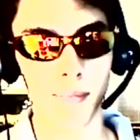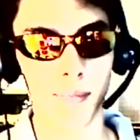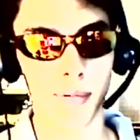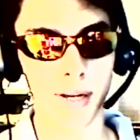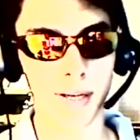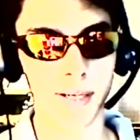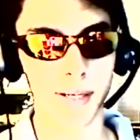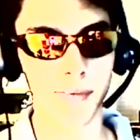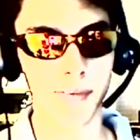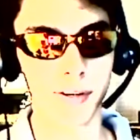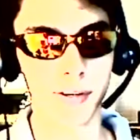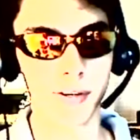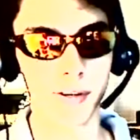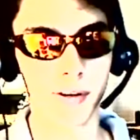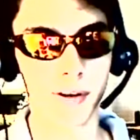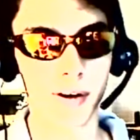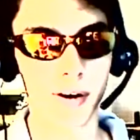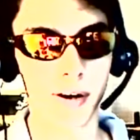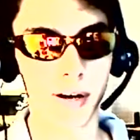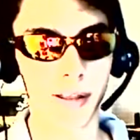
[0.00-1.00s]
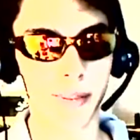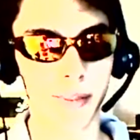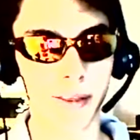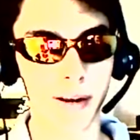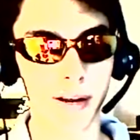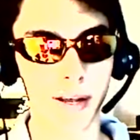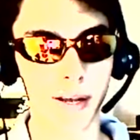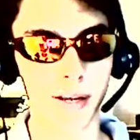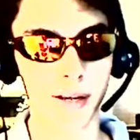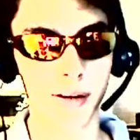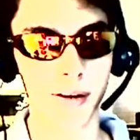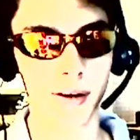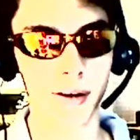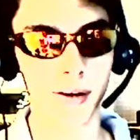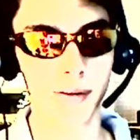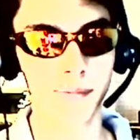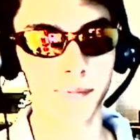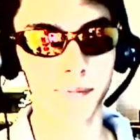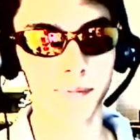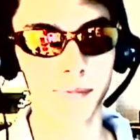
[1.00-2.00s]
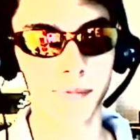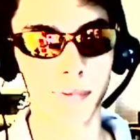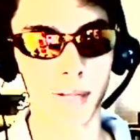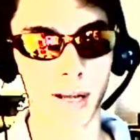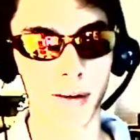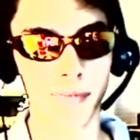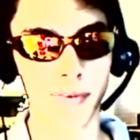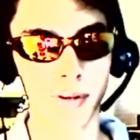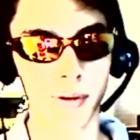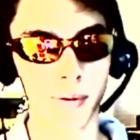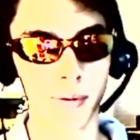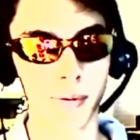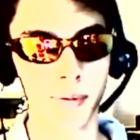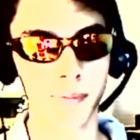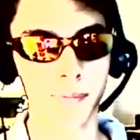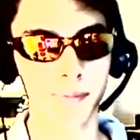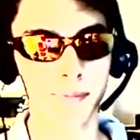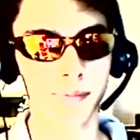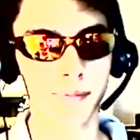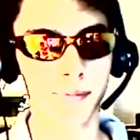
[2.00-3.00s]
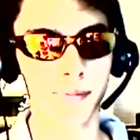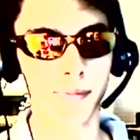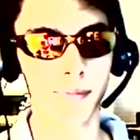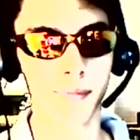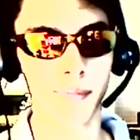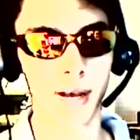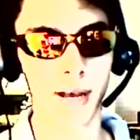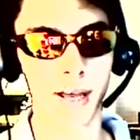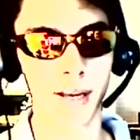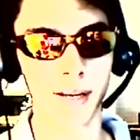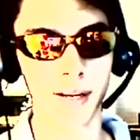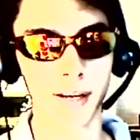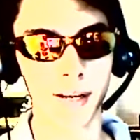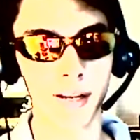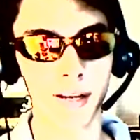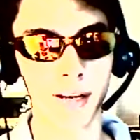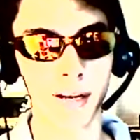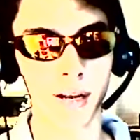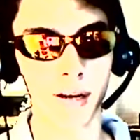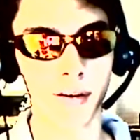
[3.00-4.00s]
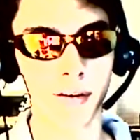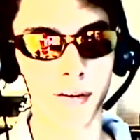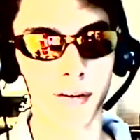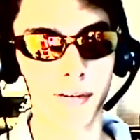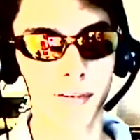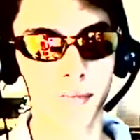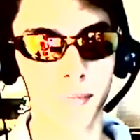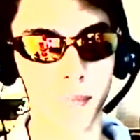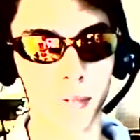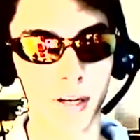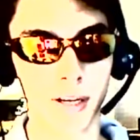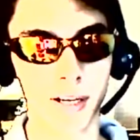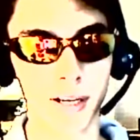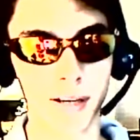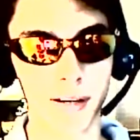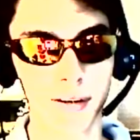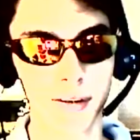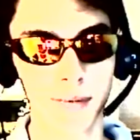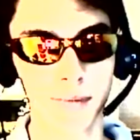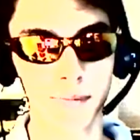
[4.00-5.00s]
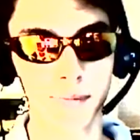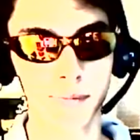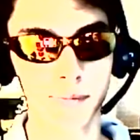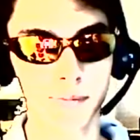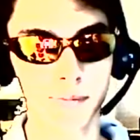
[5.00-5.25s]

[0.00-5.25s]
my TV tuner, and then I have to edit it and split it,